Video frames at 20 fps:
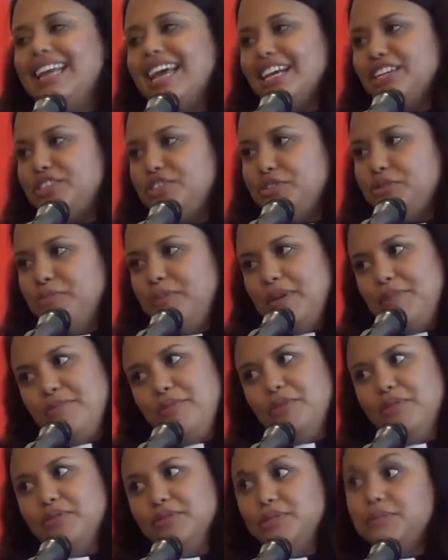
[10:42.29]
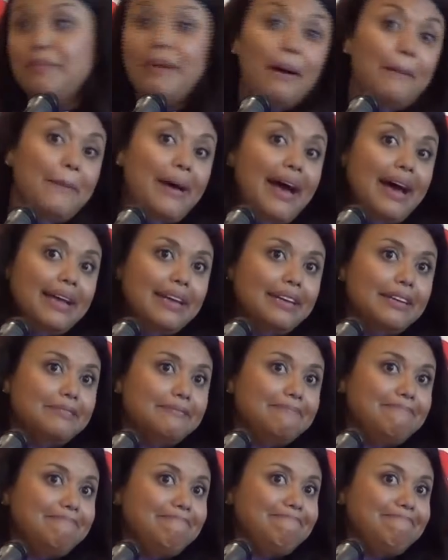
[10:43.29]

next to people who smell bad.